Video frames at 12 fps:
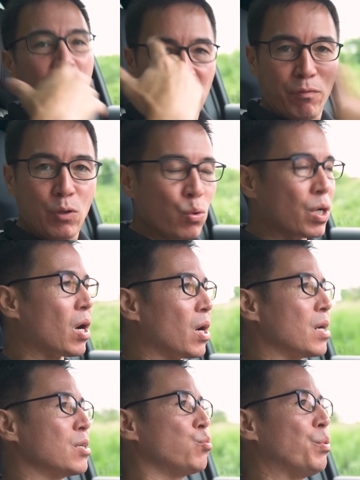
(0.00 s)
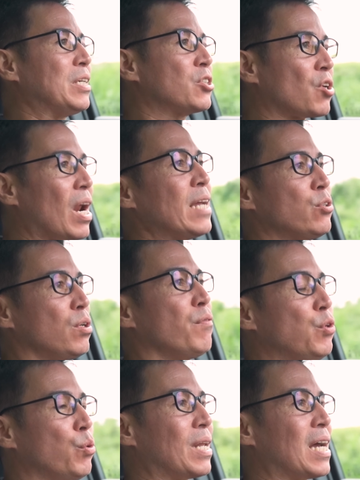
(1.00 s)
review cars, we try to
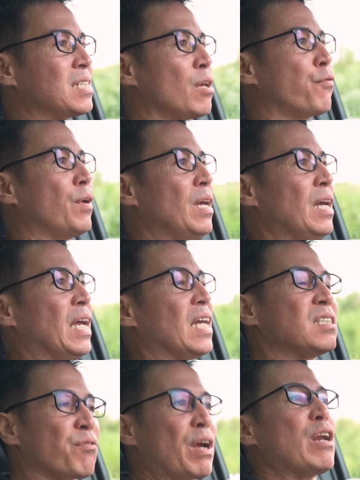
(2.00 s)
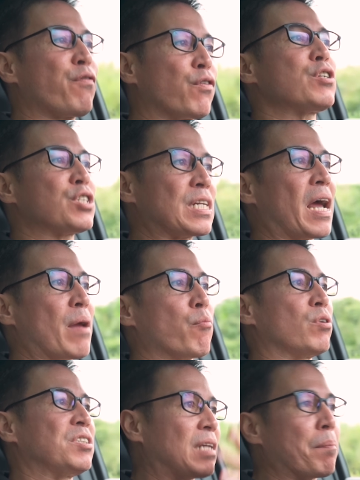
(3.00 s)
review it as if it's the very first time
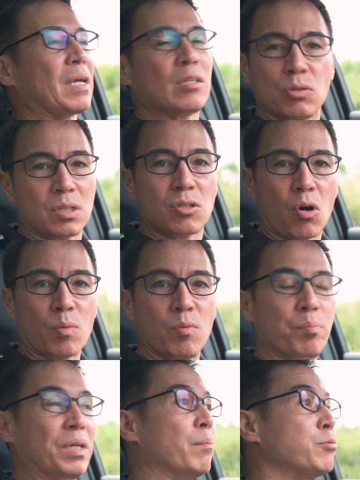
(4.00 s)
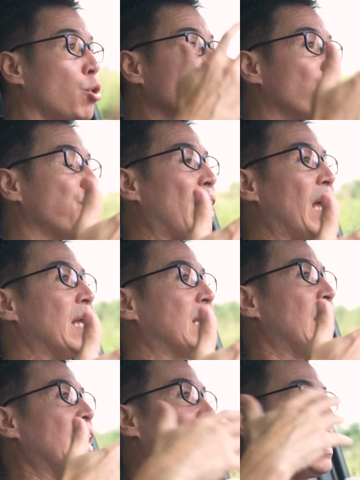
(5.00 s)
we're stepping into this automobile. Sort of like
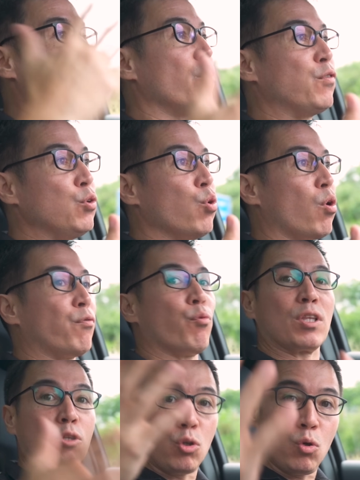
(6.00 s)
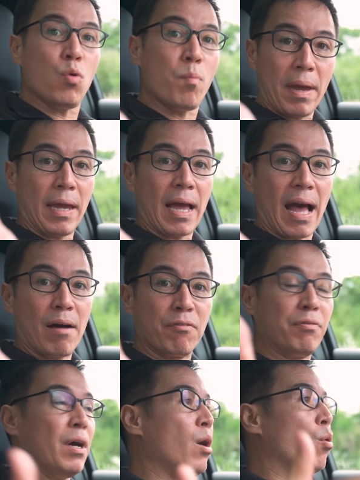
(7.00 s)
in the view of what you may
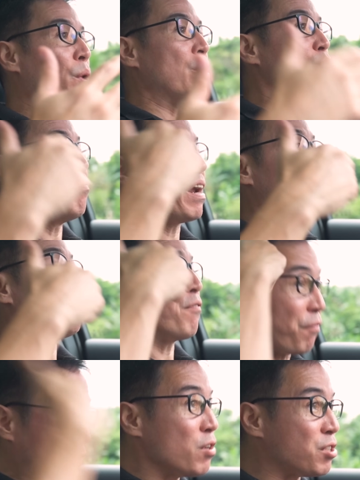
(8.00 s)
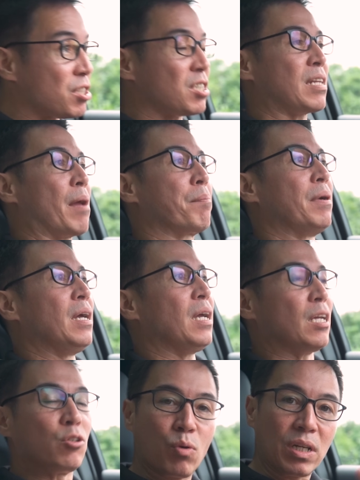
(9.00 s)
have when you very first step
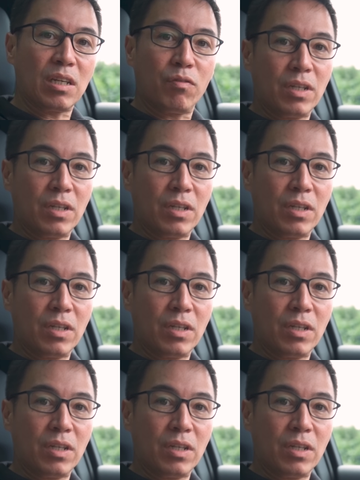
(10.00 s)
into an EV